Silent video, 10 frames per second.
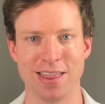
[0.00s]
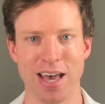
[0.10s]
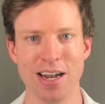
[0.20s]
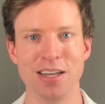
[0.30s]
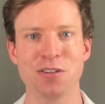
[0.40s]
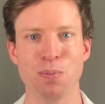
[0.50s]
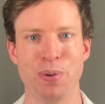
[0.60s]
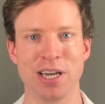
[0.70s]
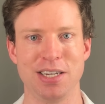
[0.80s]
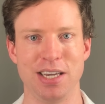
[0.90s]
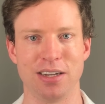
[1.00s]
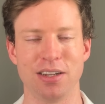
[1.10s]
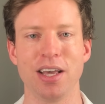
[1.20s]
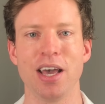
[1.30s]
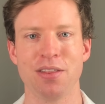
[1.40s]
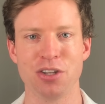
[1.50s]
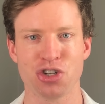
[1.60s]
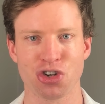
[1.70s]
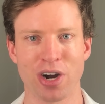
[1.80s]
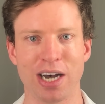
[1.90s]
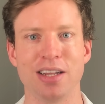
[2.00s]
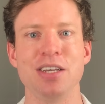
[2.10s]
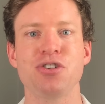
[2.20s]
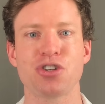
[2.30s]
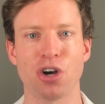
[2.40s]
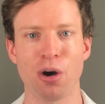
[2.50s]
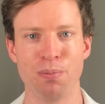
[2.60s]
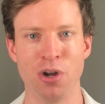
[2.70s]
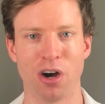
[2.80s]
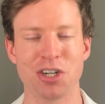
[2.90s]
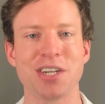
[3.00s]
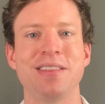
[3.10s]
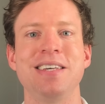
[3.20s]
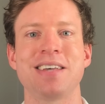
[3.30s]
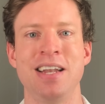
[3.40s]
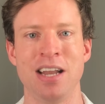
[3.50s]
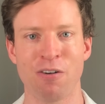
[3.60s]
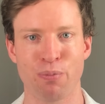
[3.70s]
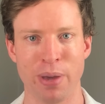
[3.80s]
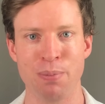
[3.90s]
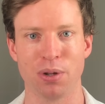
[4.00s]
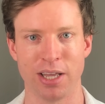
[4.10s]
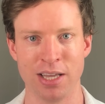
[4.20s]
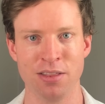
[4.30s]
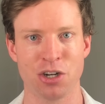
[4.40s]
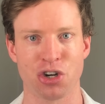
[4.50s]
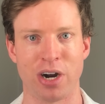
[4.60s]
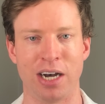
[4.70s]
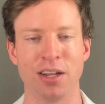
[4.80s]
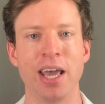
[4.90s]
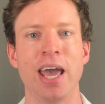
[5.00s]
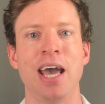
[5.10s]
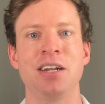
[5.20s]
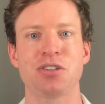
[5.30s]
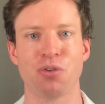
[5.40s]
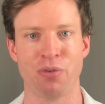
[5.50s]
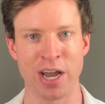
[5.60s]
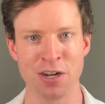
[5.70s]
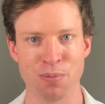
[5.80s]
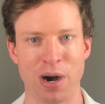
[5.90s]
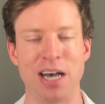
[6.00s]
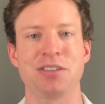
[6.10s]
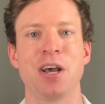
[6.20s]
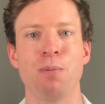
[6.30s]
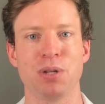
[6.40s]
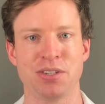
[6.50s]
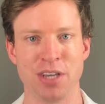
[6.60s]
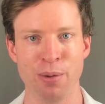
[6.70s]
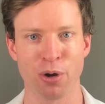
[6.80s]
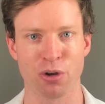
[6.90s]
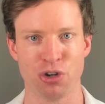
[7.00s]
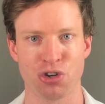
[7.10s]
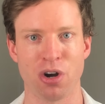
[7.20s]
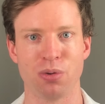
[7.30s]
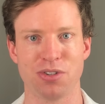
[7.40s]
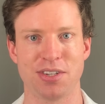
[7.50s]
That is a big deal. This trial is top-notch. There's enough people in the trial, and it's a randomized, placebo-controlled